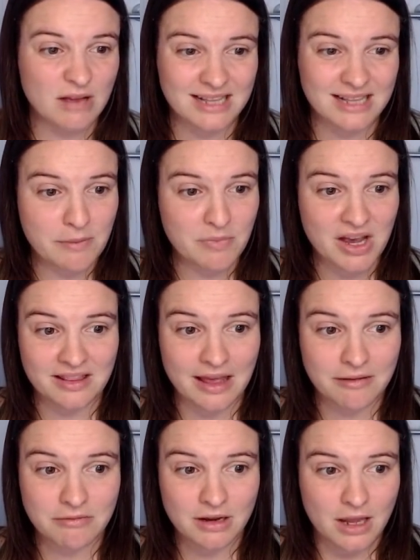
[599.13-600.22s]
I don't mind
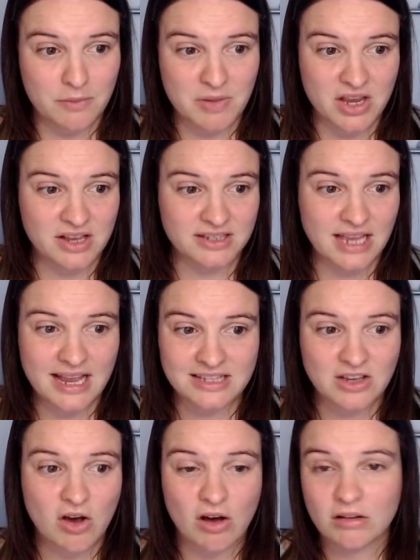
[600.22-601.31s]
though, because he's
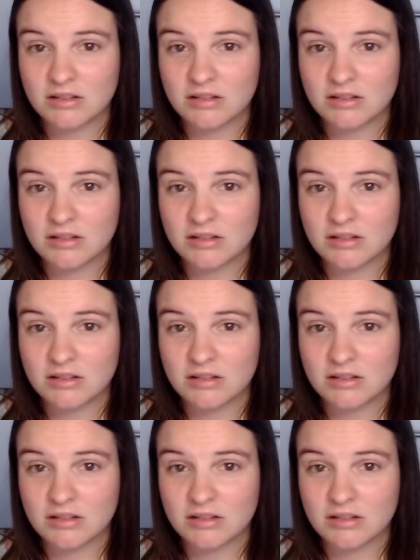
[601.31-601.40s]
got